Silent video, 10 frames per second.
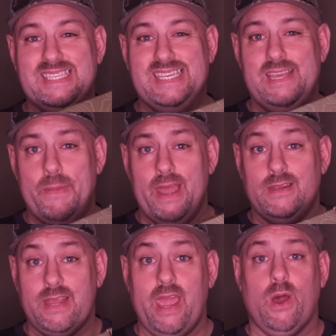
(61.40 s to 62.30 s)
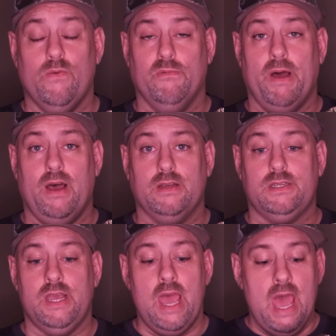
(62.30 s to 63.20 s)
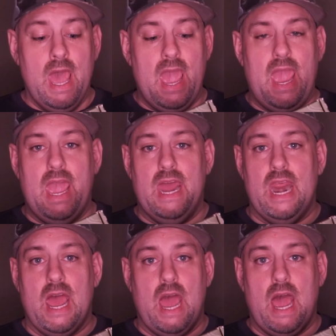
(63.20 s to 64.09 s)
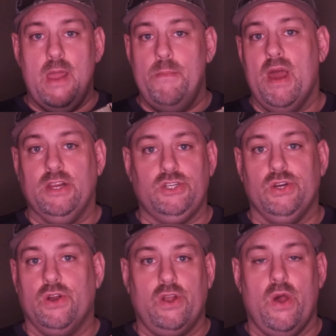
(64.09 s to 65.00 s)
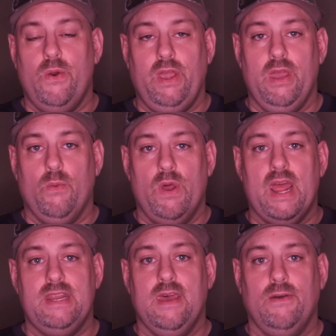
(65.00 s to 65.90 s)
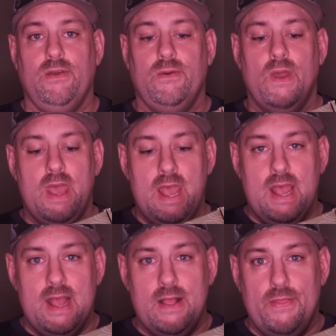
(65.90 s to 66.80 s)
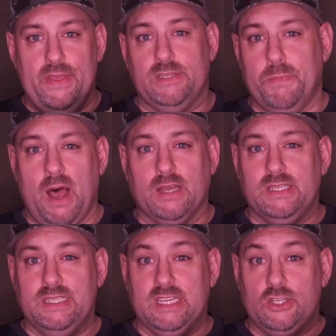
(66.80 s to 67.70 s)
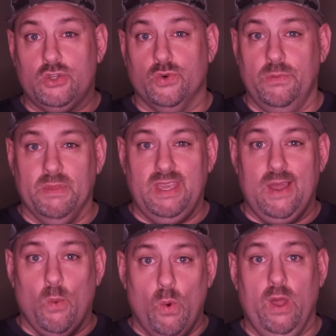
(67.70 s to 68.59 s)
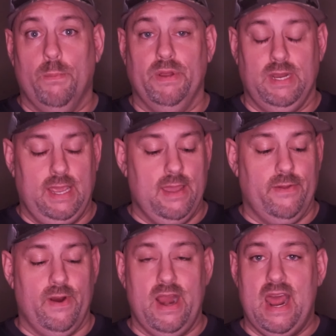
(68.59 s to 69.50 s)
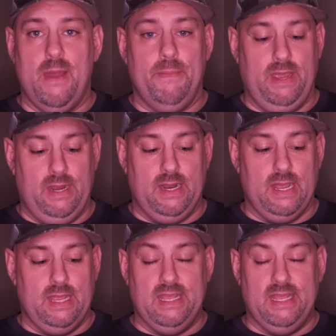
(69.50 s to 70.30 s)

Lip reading: Z-Man Takeover box. And I am not sugarcoating it when I tell you this box is extremely well put together. And I mean,